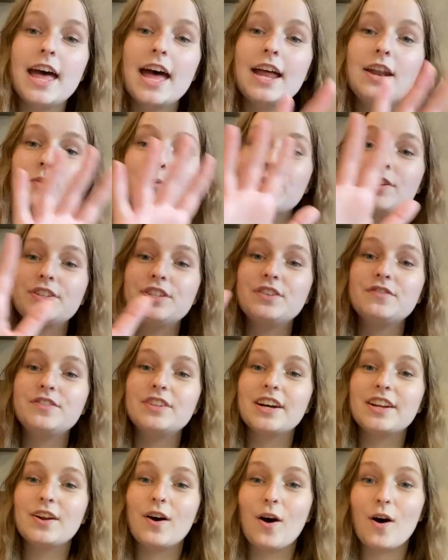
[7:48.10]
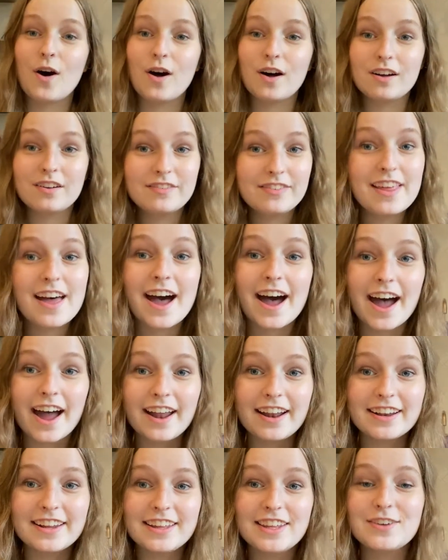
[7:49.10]
Then once you've done all of
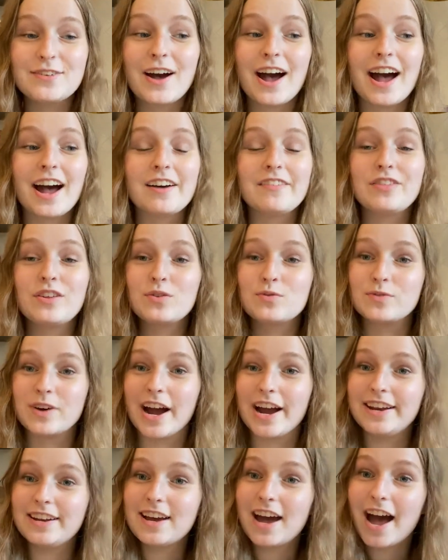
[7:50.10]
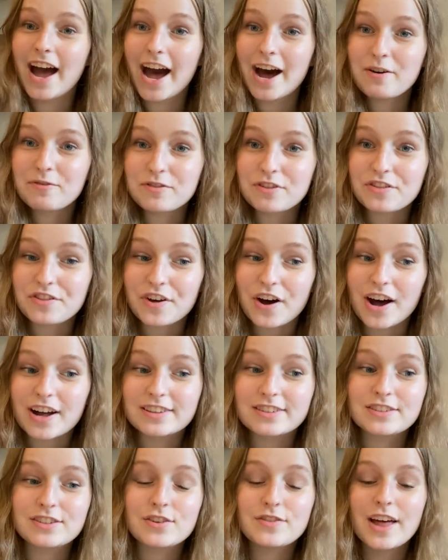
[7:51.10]
that, you have the write out
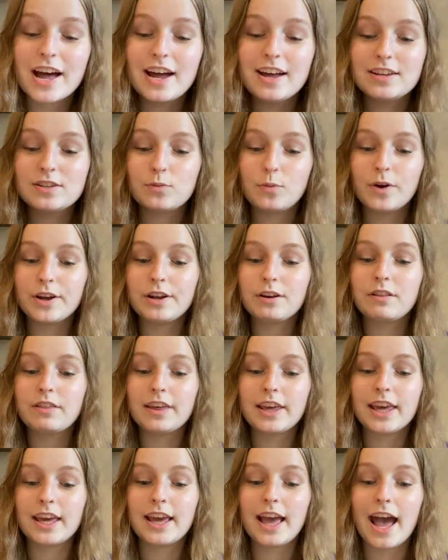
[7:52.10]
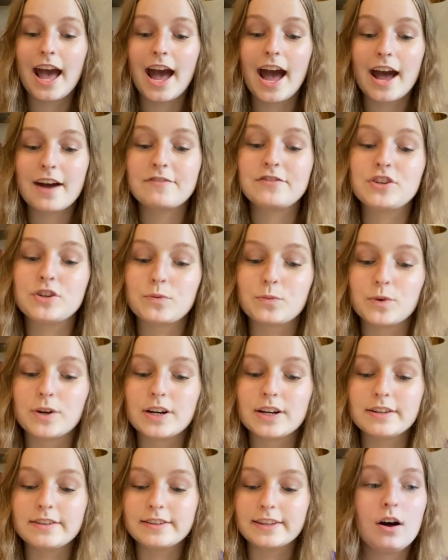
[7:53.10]
thoughts. So that is what you're thinking
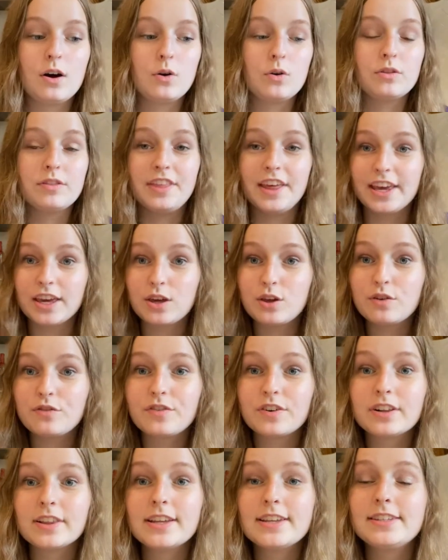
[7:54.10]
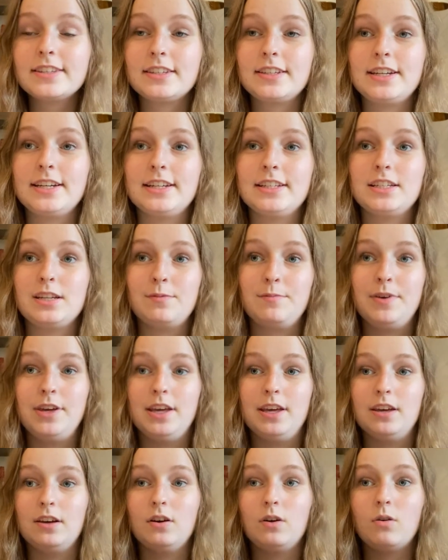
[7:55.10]
afterwards. Oh, thank you for listening to
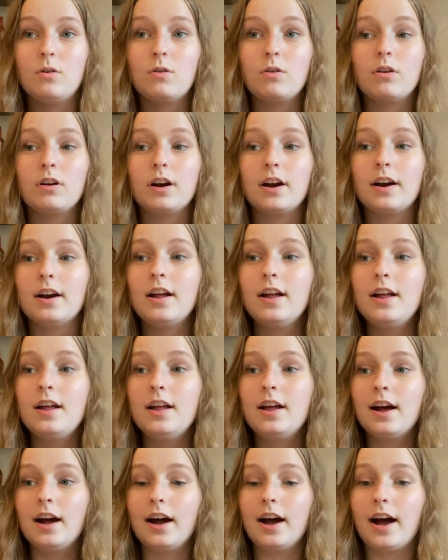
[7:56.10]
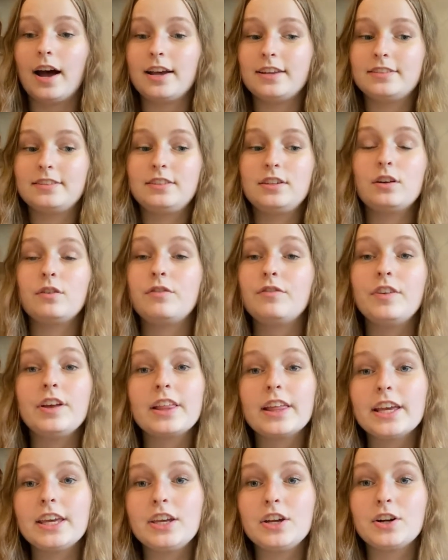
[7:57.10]
me, or I still
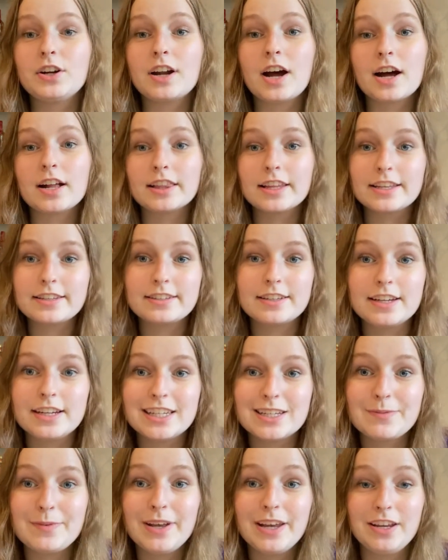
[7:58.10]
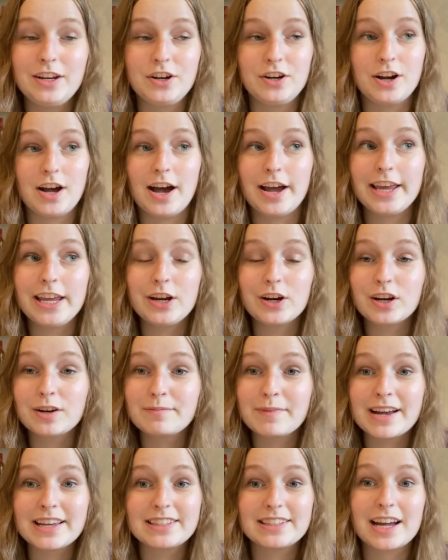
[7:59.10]
feel like you're not listening to me and you're not
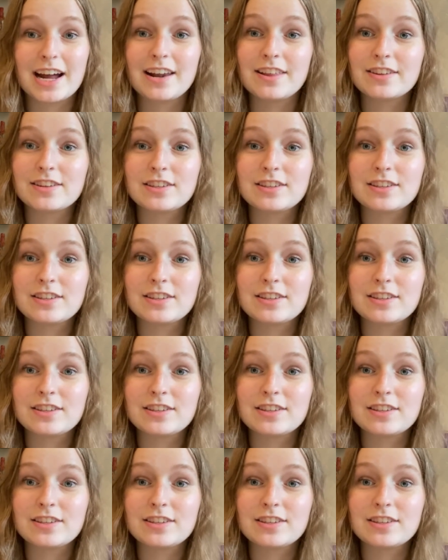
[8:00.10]
hearing my side of